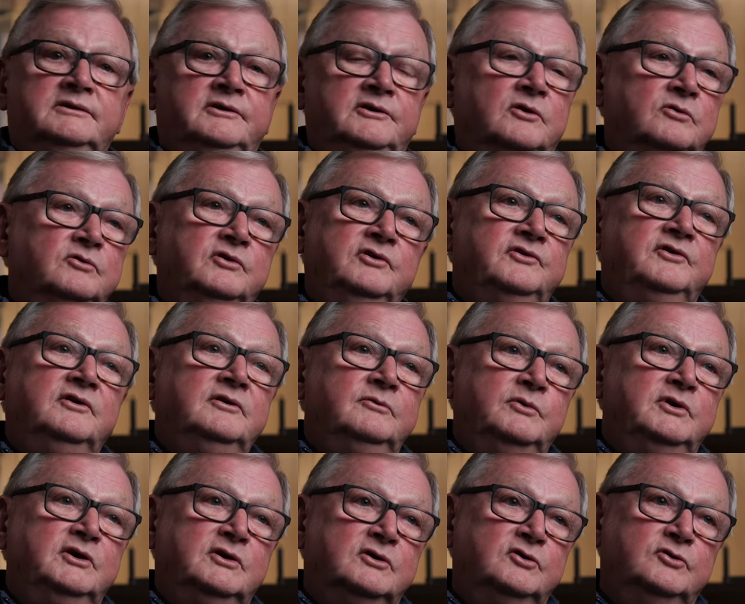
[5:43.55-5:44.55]
the only thing
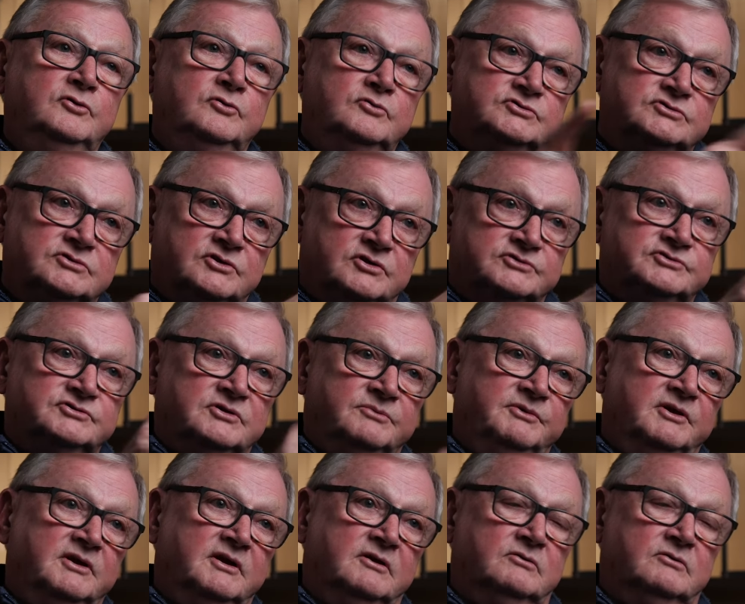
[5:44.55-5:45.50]
we can do is cut something